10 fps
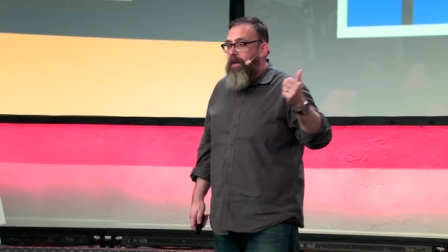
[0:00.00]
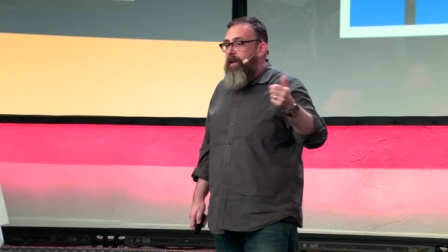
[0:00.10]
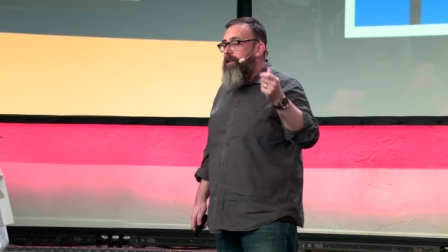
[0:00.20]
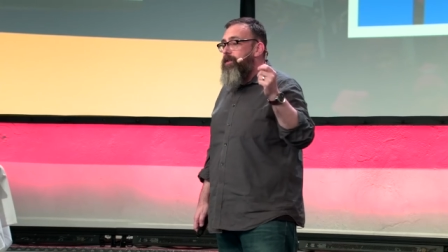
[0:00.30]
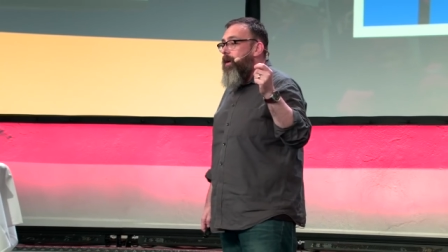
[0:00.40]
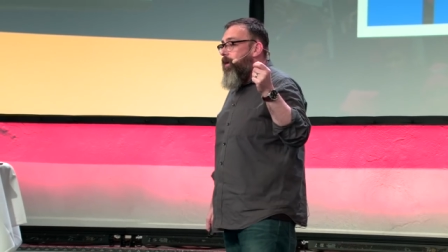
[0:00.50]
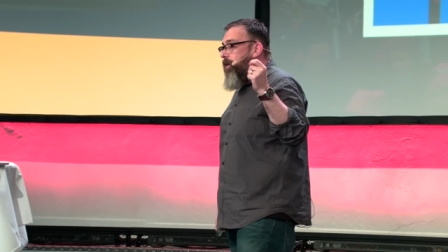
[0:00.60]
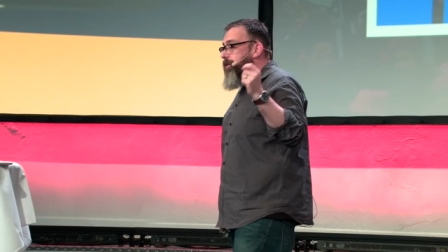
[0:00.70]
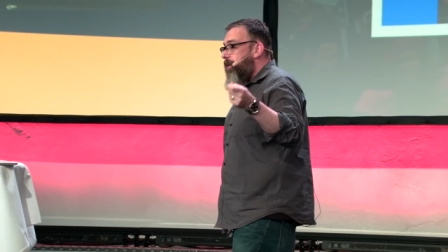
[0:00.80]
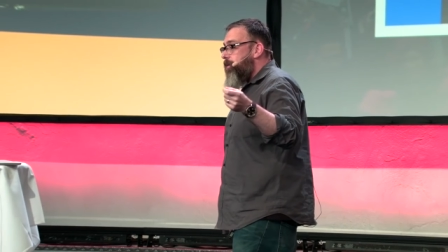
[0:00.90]
It is
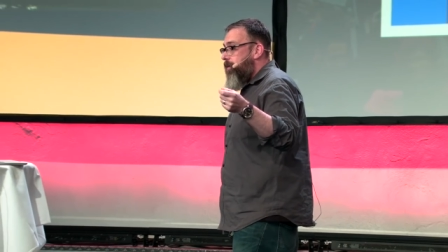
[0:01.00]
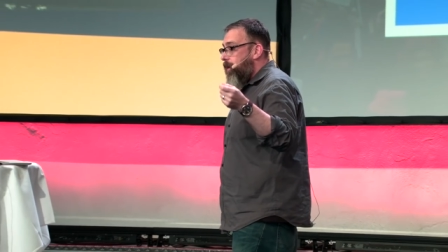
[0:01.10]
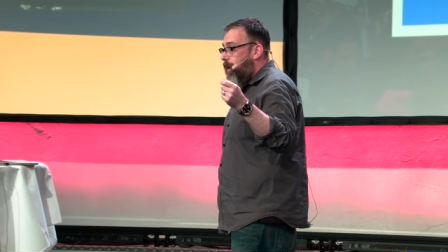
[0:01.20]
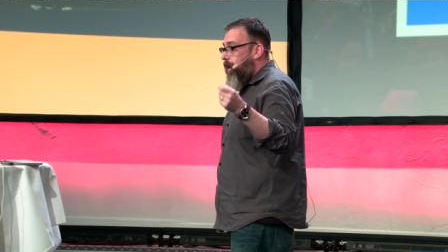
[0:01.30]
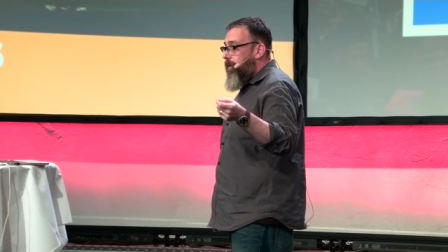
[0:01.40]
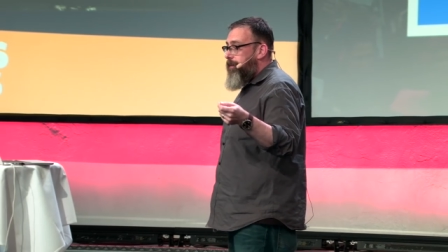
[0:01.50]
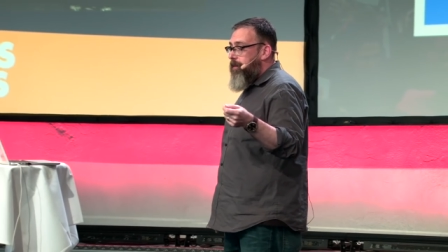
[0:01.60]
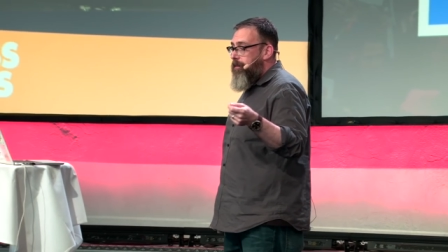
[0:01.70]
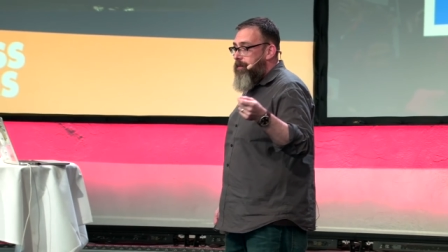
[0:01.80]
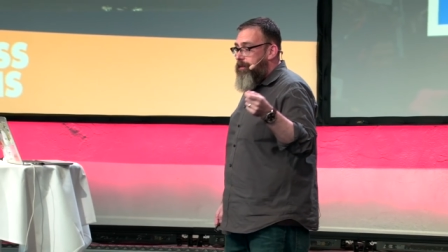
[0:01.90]
also called
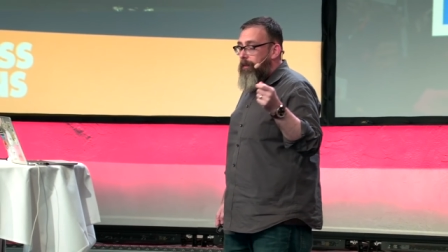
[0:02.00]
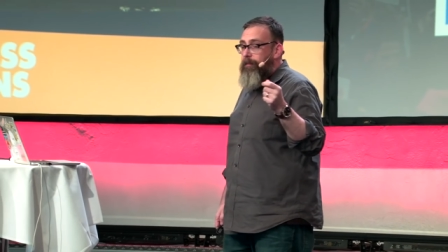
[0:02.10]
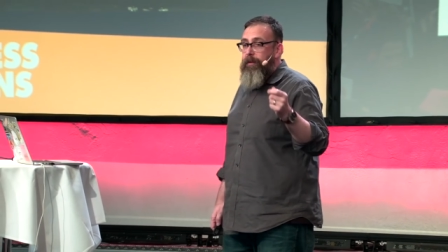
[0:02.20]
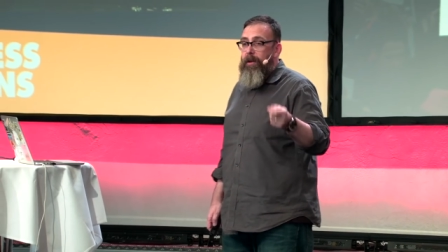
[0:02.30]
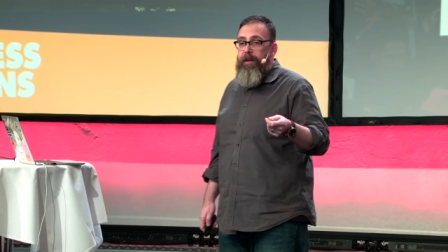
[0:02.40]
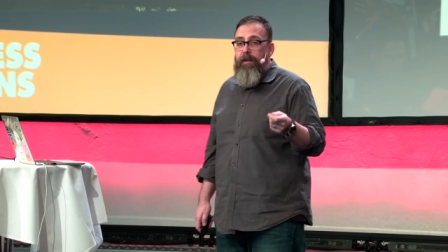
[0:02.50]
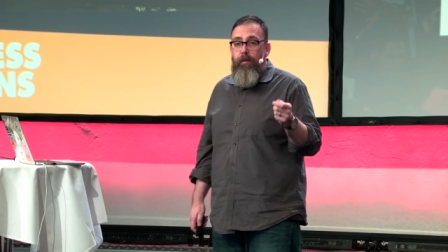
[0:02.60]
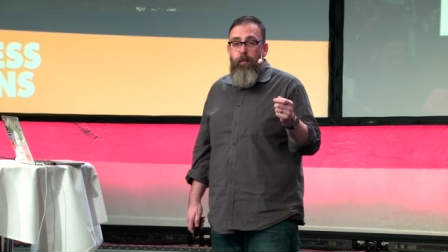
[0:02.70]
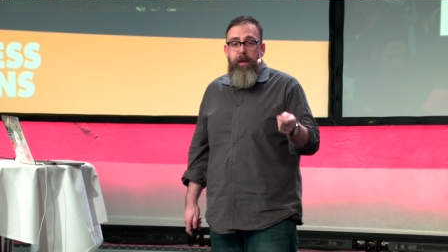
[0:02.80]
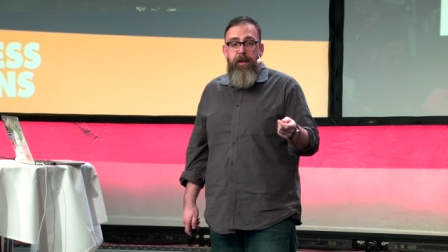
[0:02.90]
subverting the
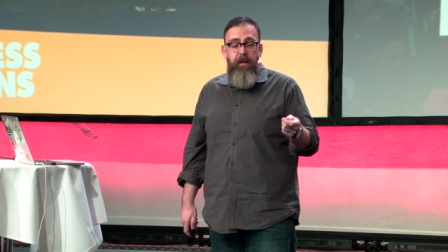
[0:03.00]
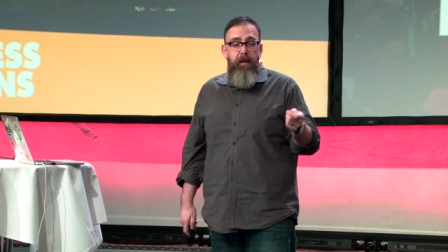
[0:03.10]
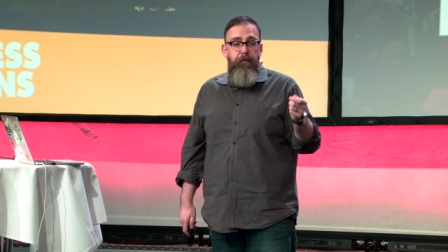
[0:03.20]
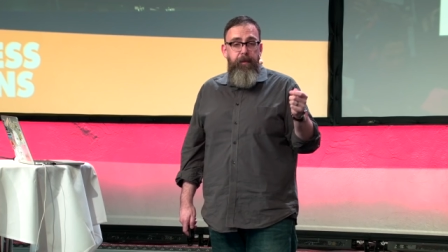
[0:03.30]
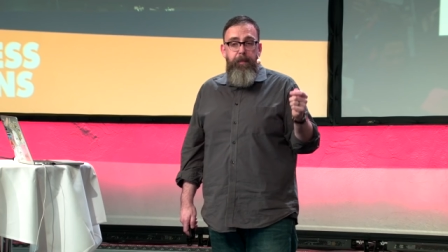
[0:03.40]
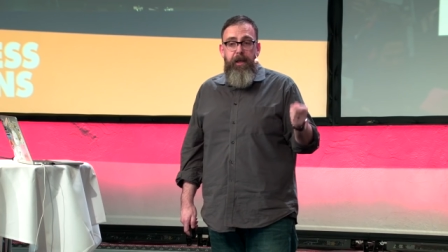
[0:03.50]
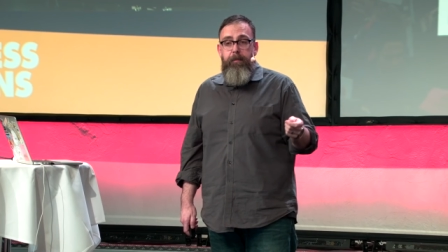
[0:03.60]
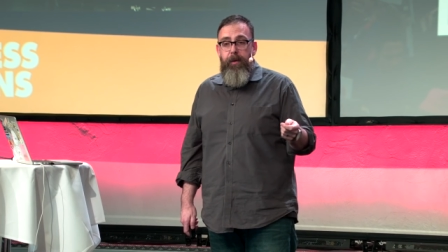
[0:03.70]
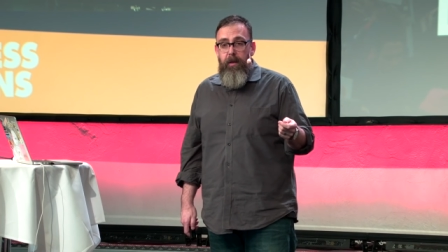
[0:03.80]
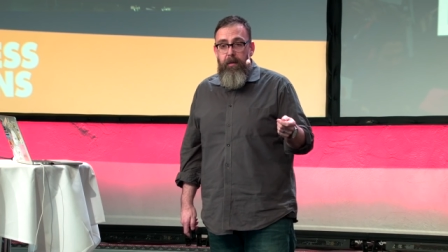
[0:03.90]
will of the
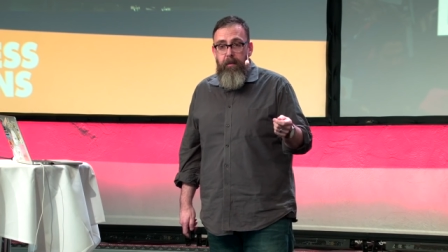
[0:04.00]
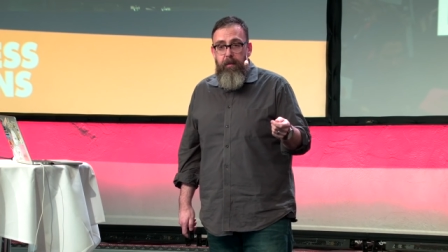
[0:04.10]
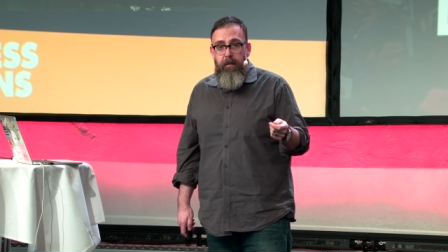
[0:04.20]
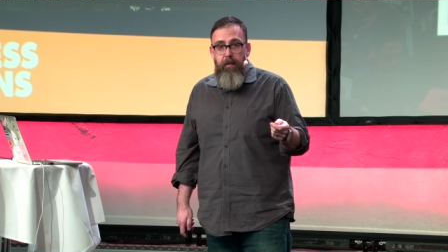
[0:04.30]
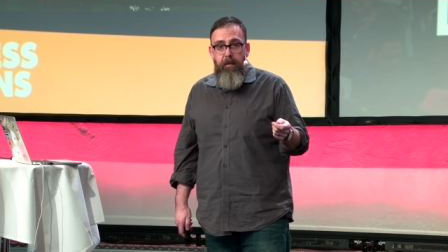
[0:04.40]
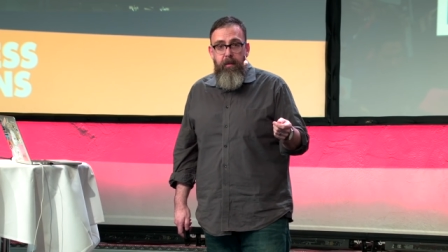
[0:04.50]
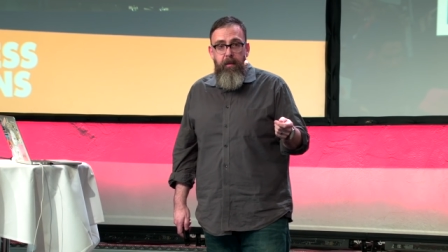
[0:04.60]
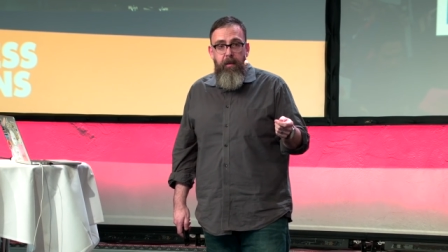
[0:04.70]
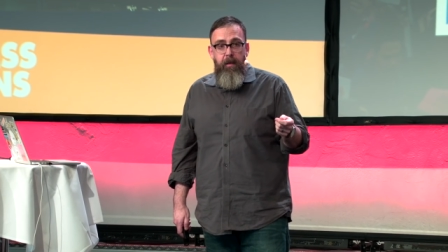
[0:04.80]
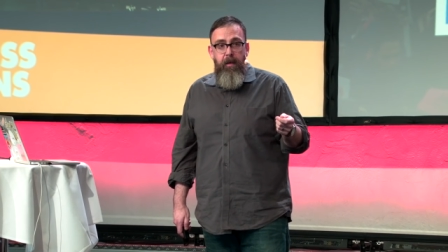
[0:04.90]
people,
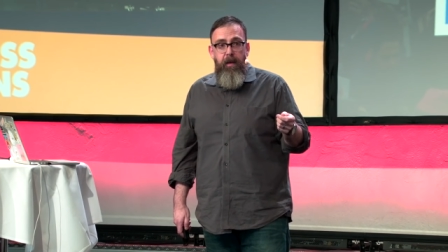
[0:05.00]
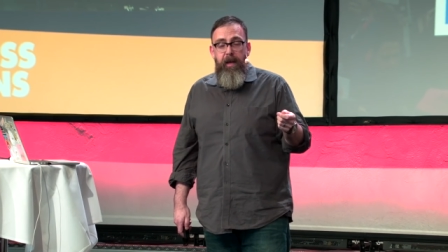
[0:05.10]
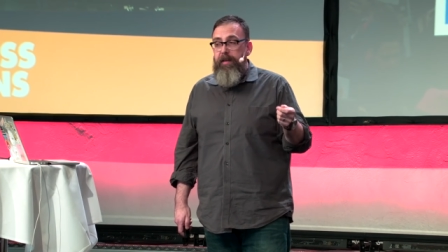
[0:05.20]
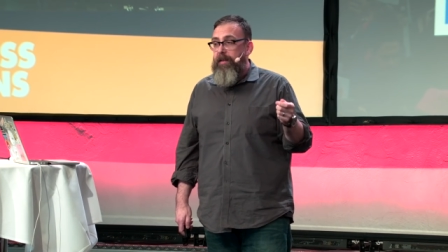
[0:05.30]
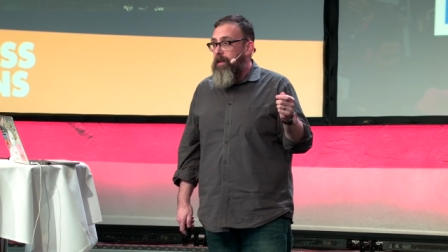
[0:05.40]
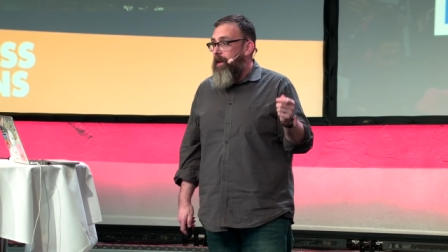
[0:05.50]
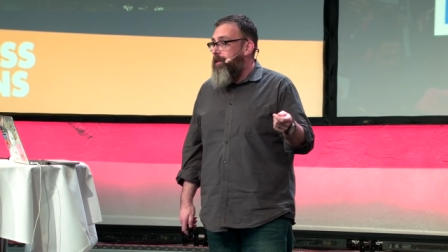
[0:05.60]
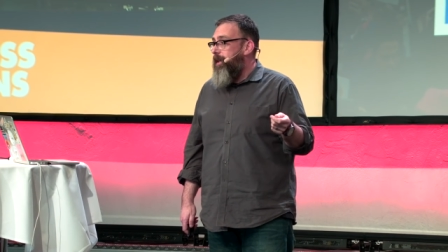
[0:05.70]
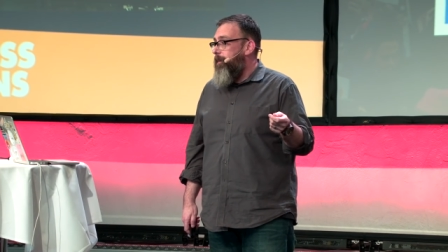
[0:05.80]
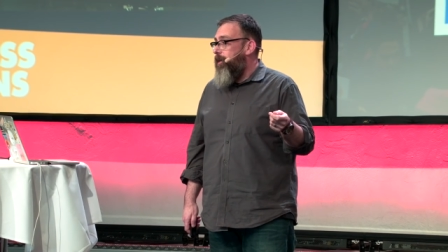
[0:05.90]
and it's
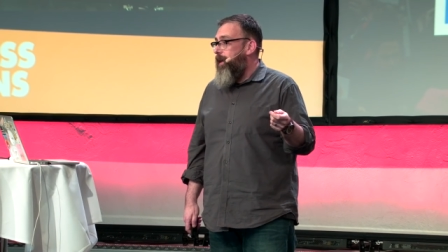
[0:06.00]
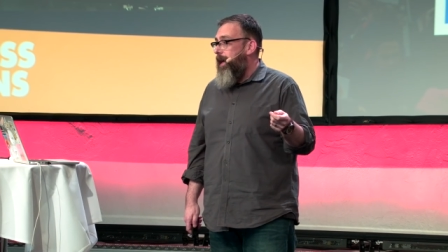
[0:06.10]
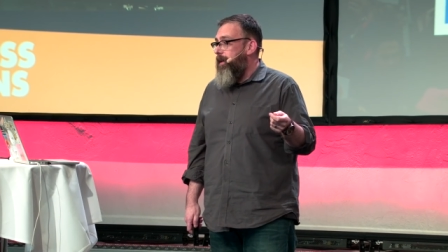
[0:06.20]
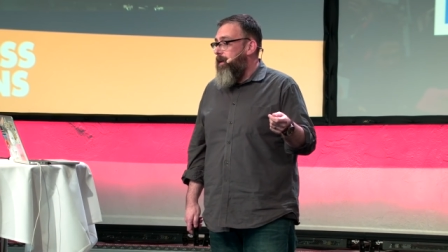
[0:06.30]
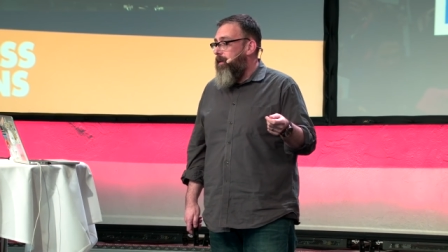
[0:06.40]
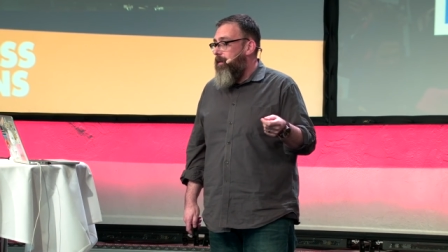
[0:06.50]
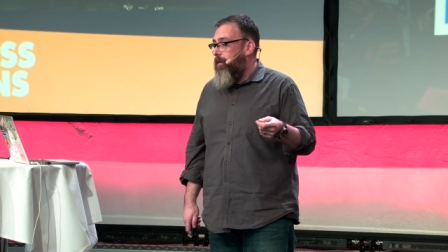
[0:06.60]
undemocratic.